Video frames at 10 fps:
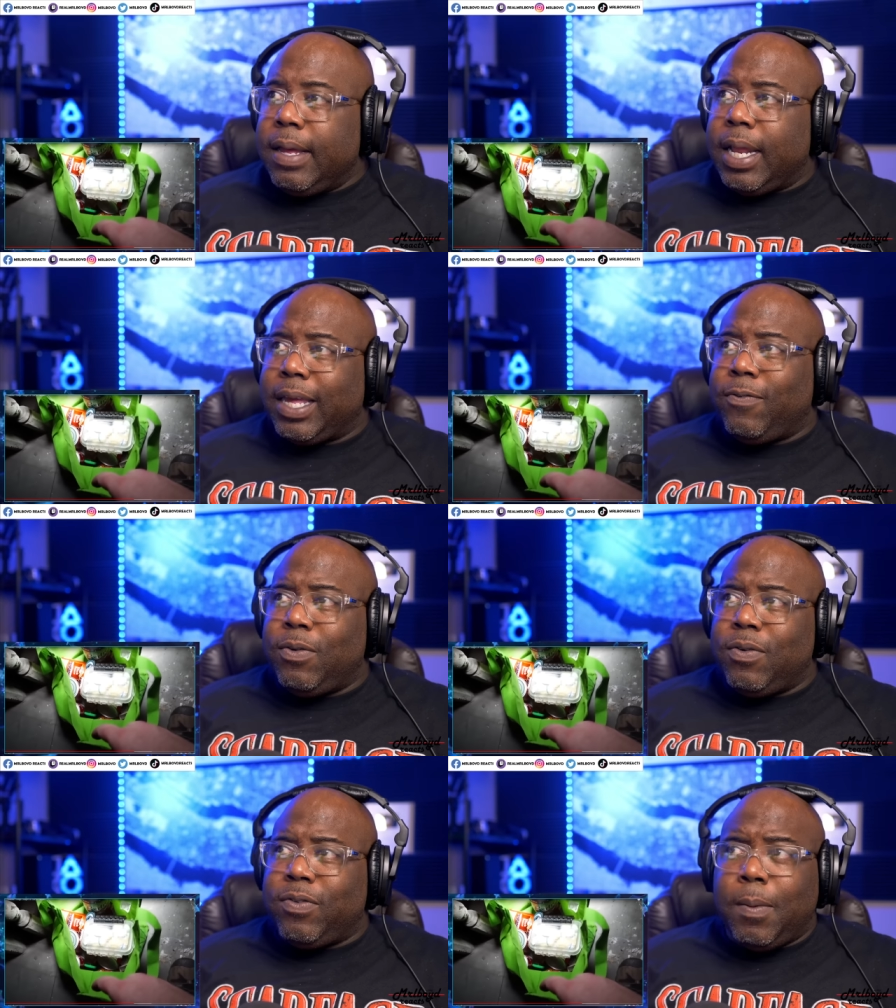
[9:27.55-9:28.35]
Like if
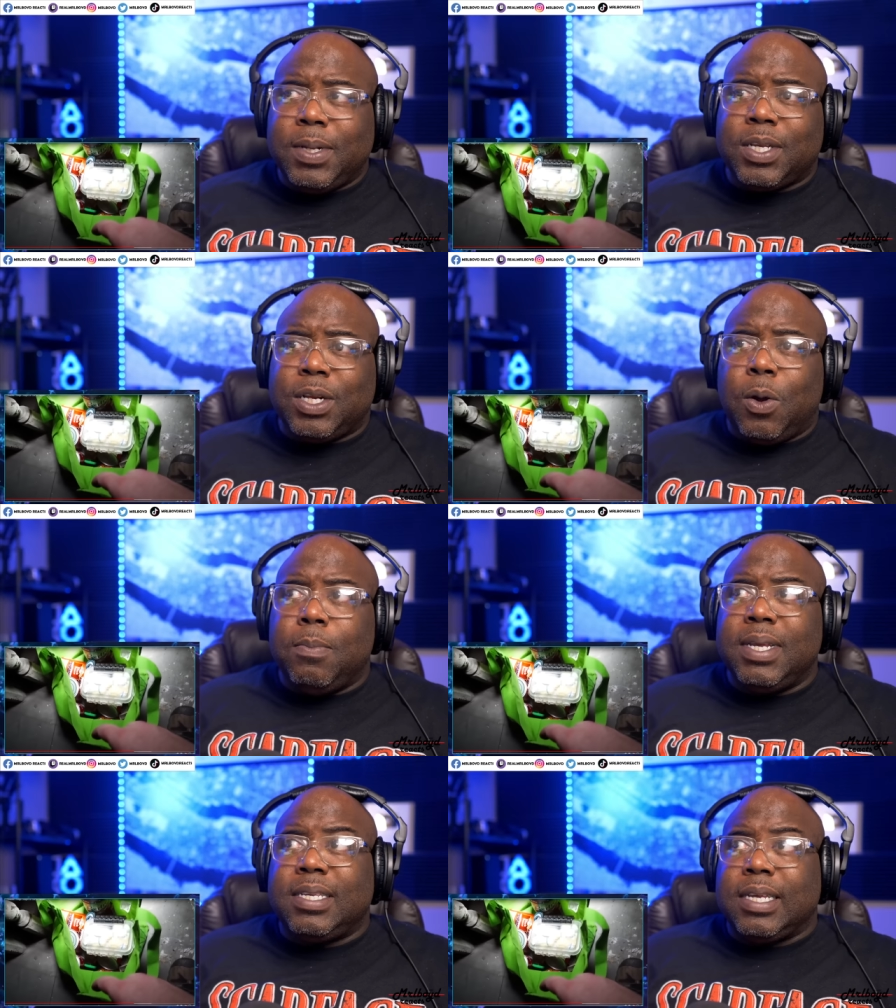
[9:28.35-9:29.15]
you if someone's going to go
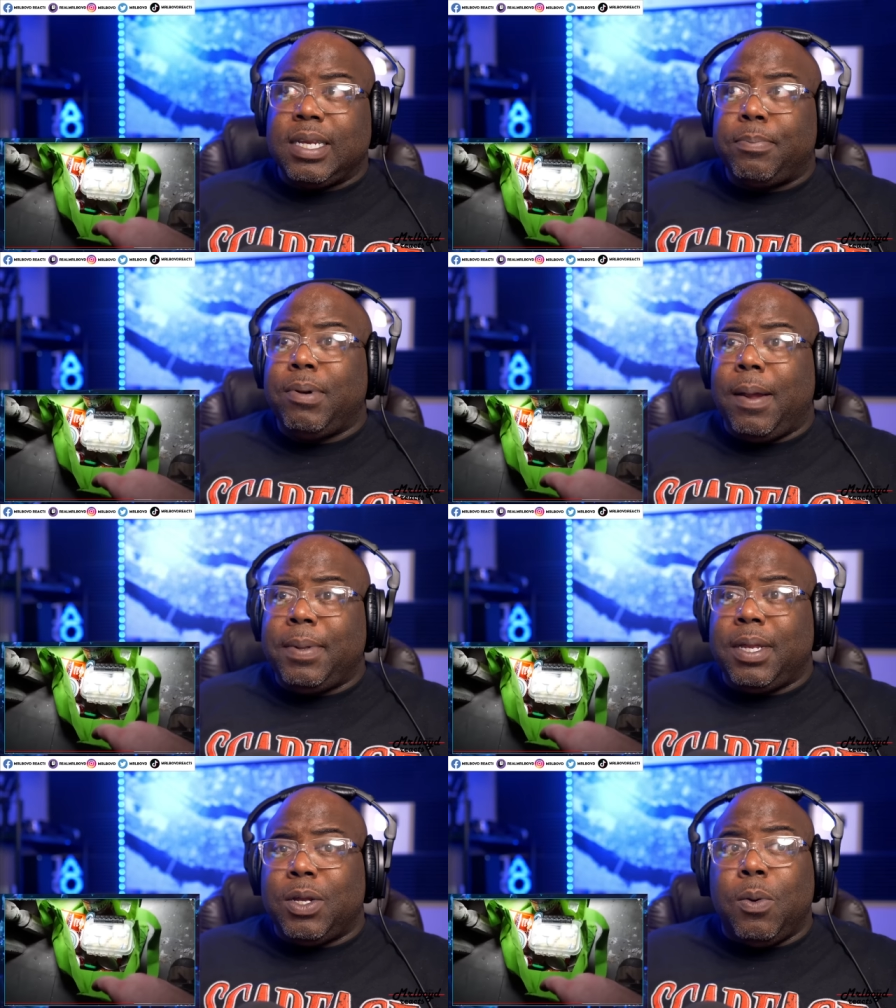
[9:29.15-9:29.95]
missing, they're probably
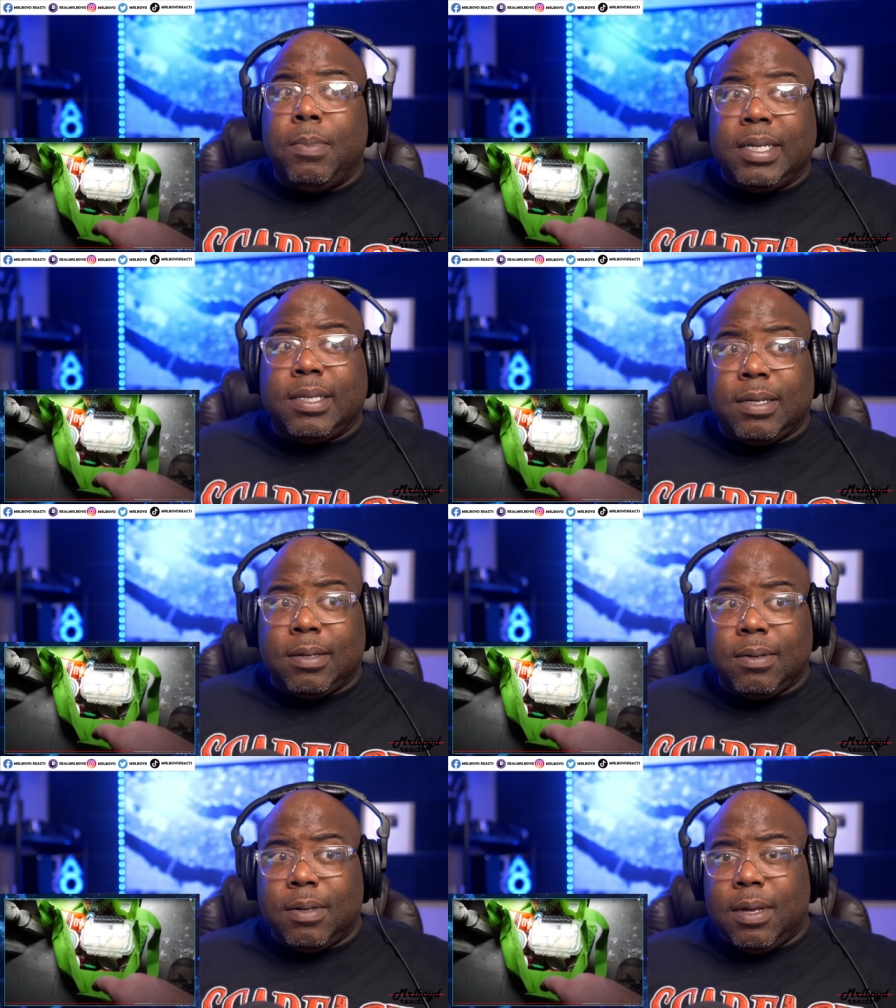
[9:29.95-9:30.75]
going to go
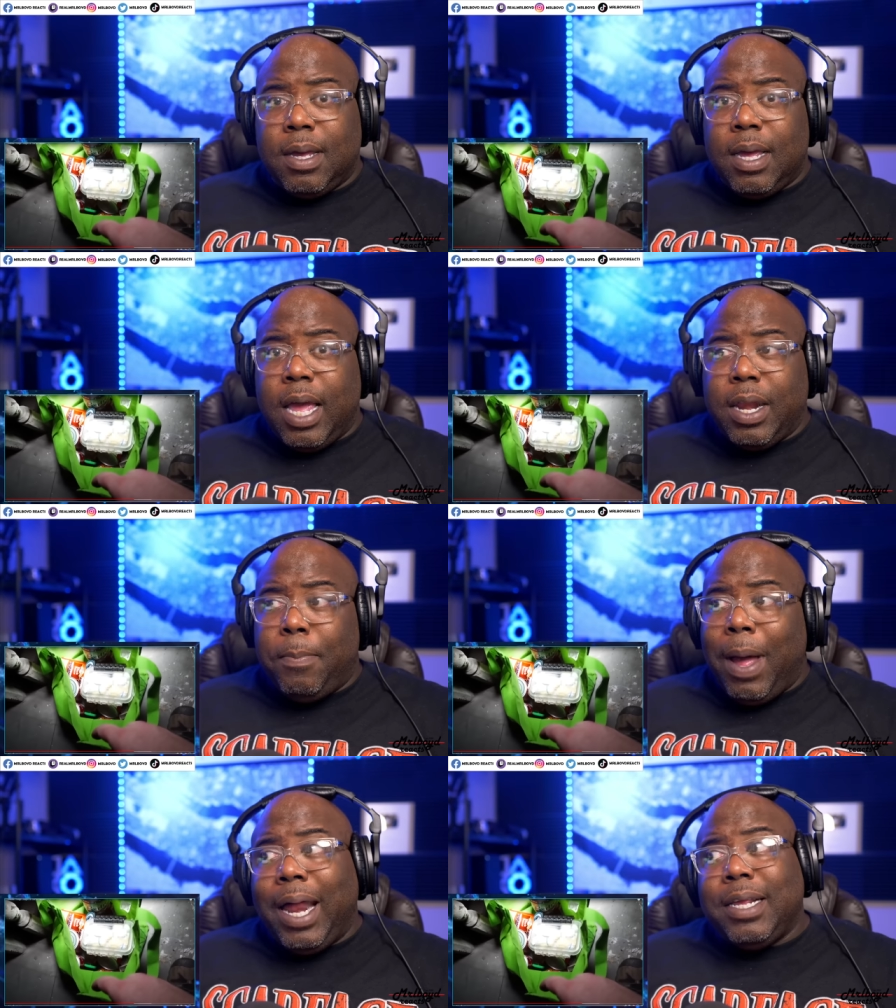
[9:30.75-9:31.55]
missing, and their
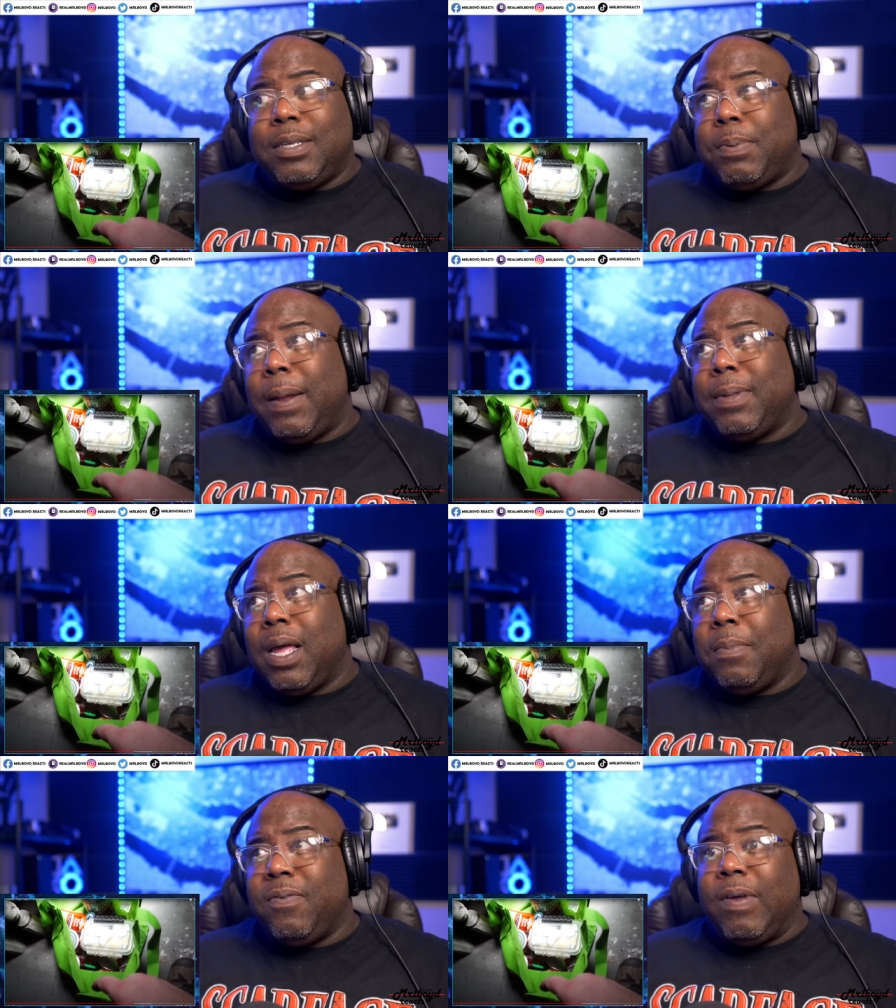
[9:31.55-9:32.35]
body is probably
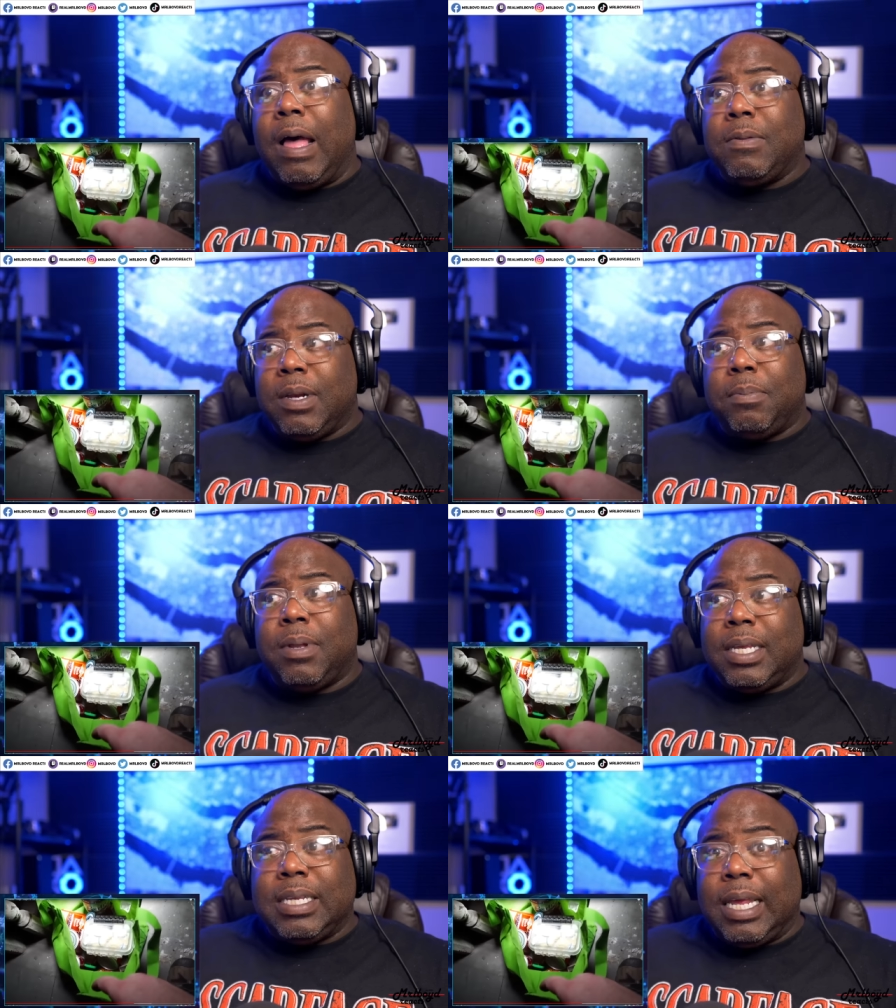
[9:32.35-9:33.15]
going to be found in a
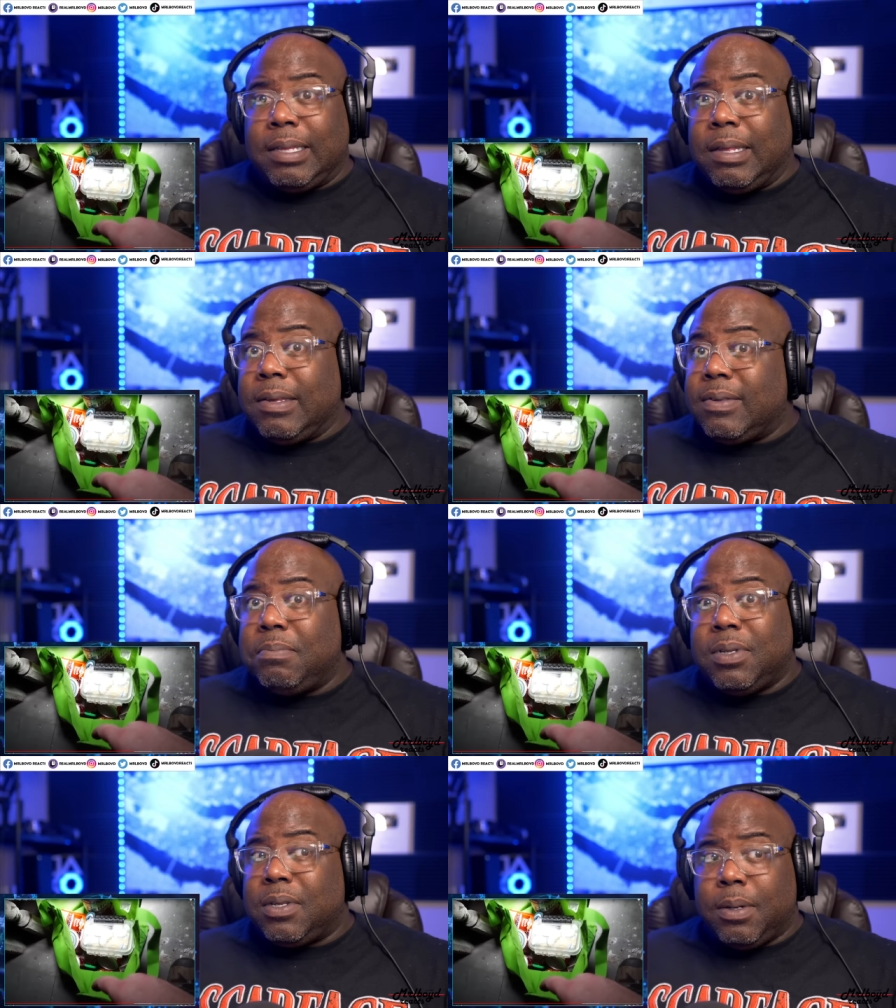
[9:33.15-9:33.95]
place like this. I'm
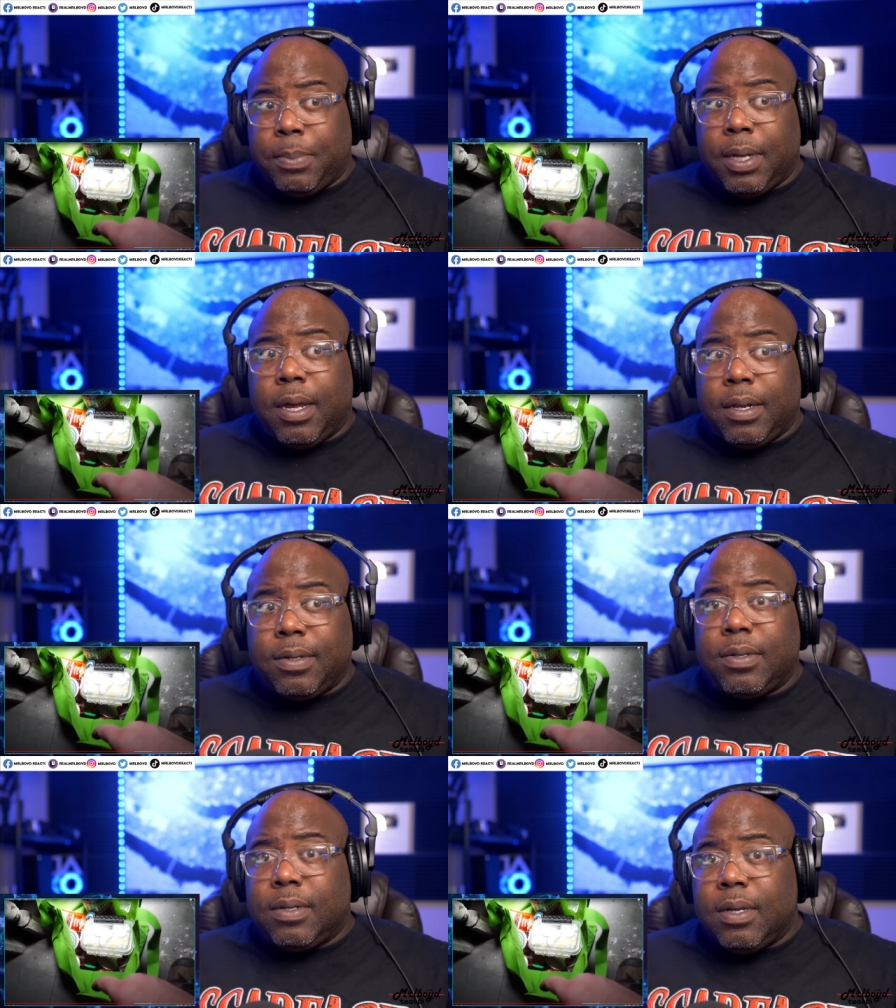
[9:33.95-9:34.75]
just going to be honest.